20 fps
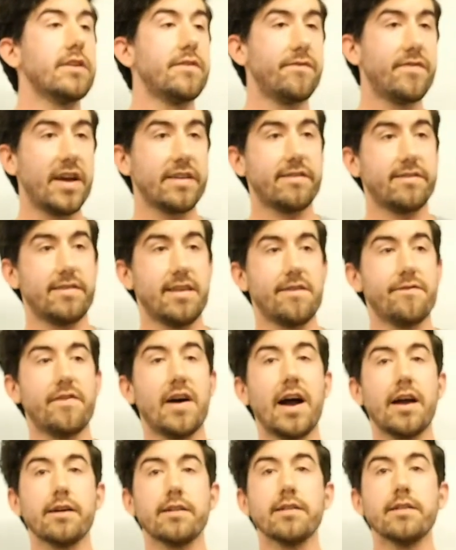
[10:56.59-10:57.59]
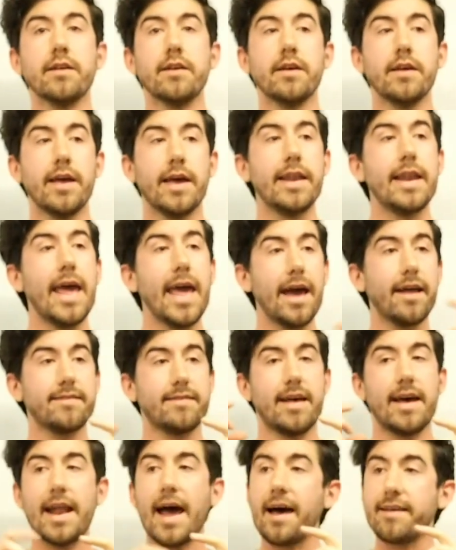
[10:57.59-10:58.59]
It fetches that file and
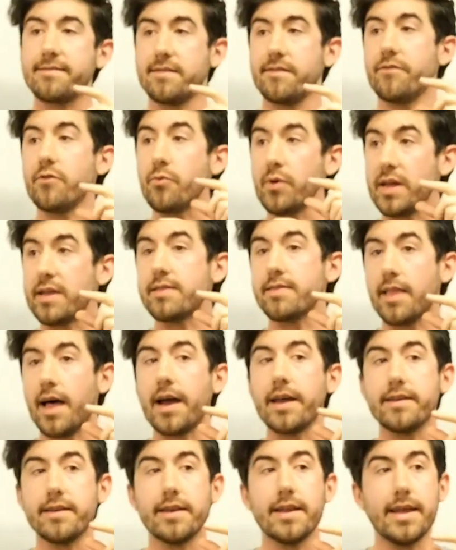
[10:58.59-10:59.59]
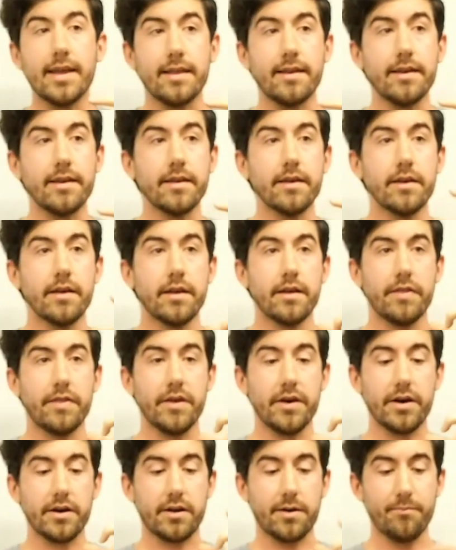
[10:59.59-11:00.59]
adds that as if you inlined it in
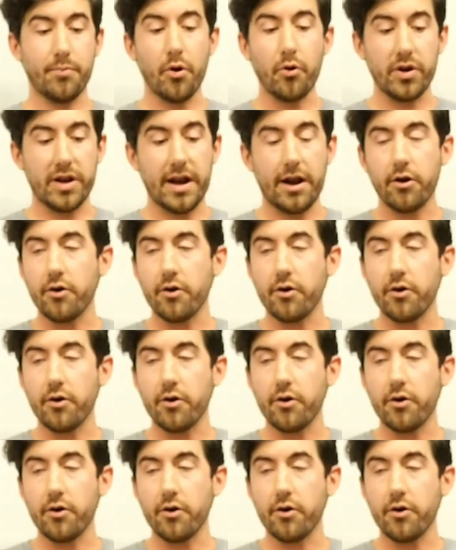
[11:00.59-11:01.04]
the component.